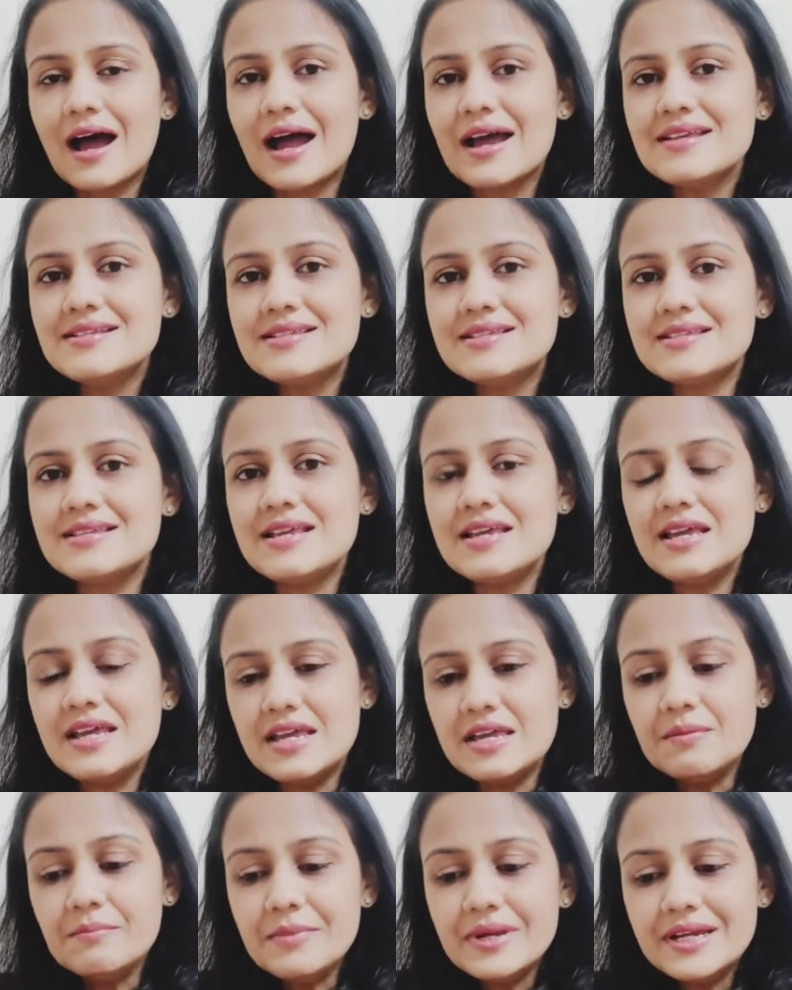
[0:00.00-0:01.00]
I
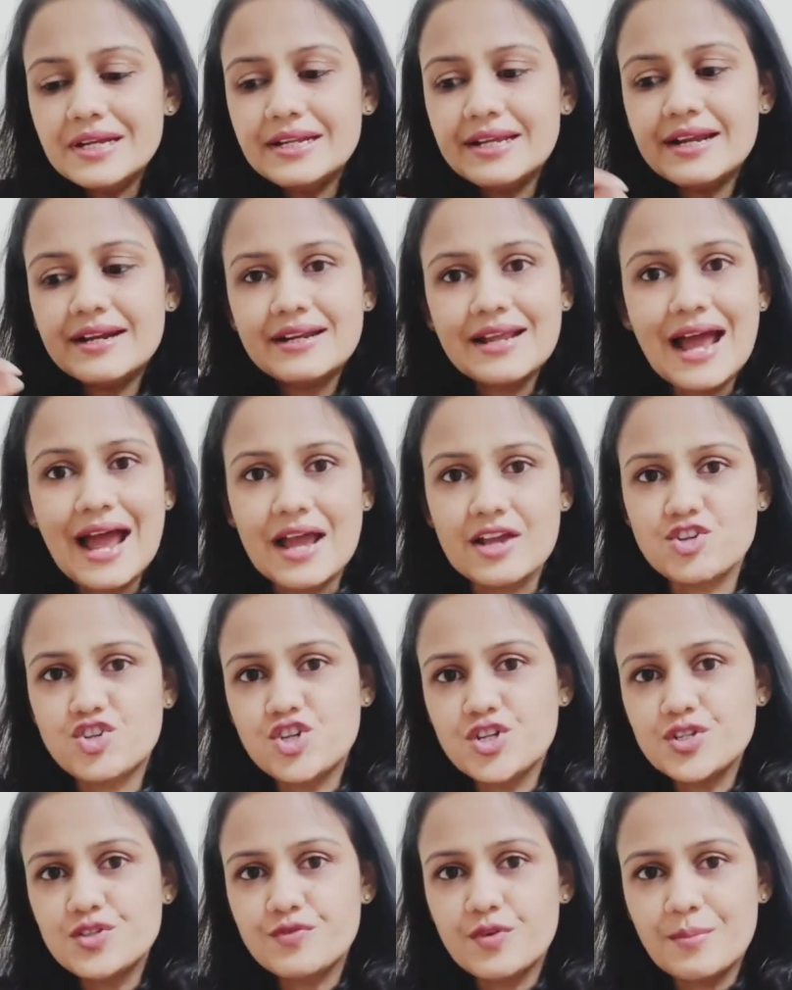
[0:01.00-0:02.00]
see immediate
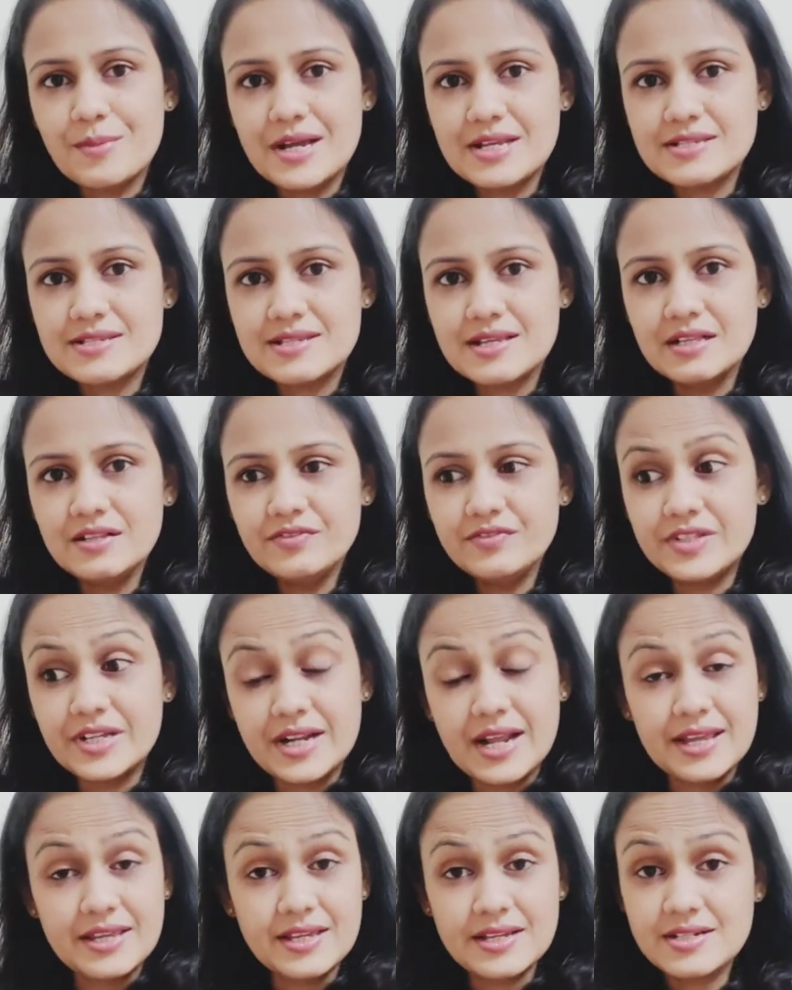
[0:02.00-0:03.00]
actions for myself
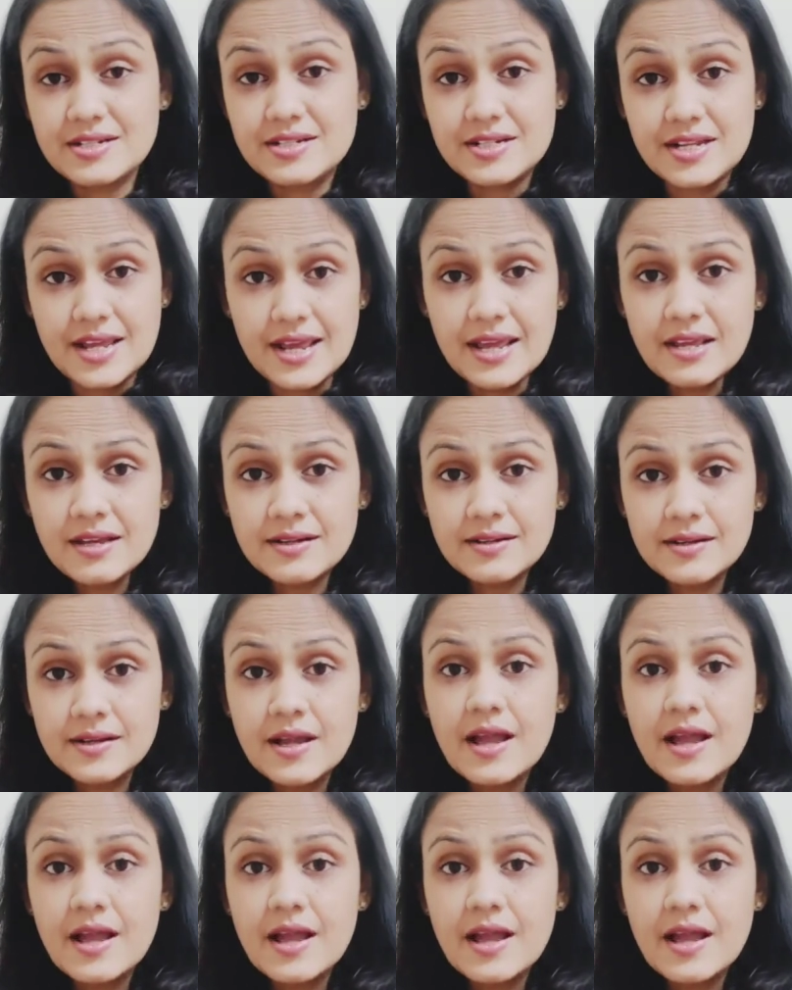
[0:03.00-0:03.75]
that I can take,